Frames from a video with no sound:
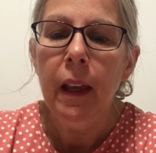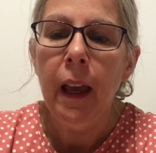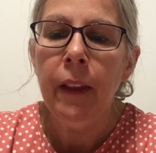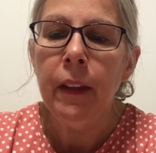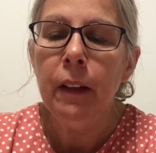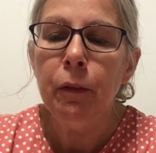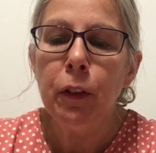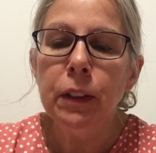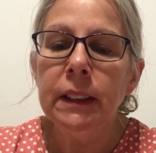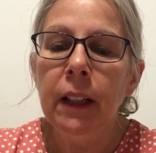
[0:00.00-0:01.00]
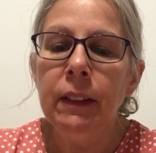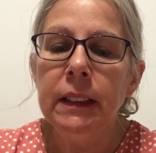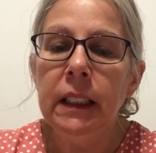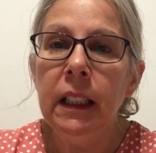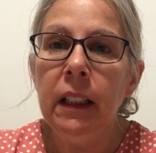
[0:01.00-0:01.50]
And then in verse
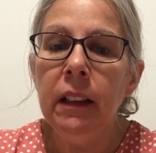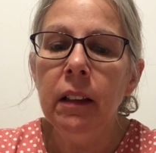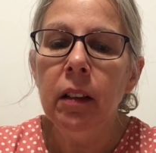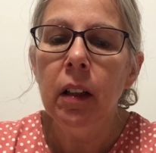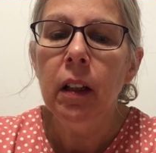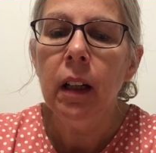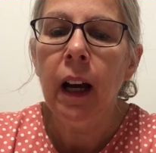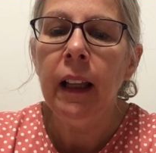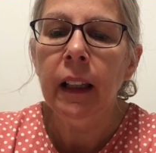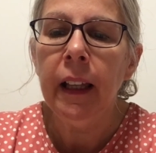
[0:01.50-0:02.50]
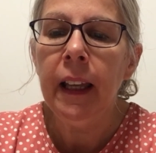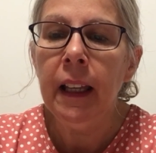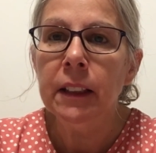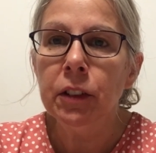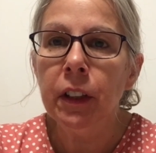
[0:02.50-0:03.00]
17, Eli
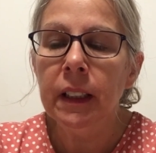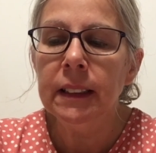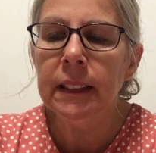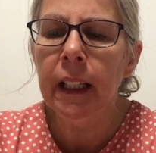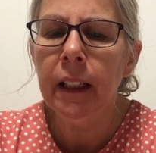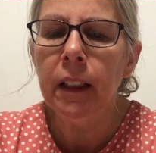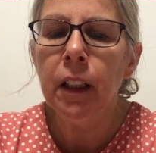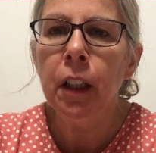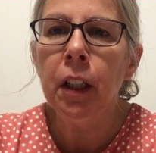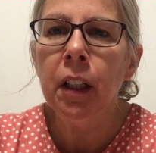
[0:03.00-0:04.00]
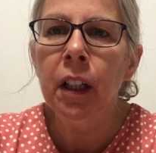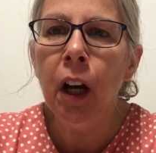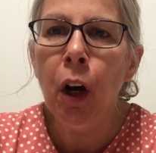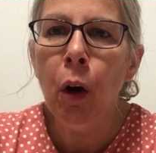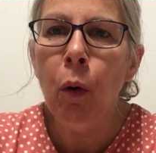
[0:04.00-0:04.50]
answered and said,
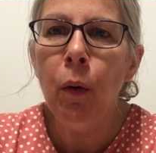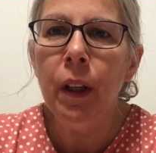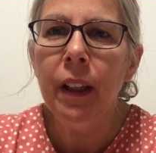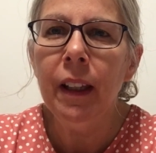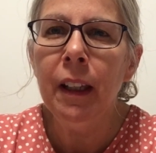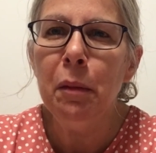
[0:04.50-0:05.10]
go in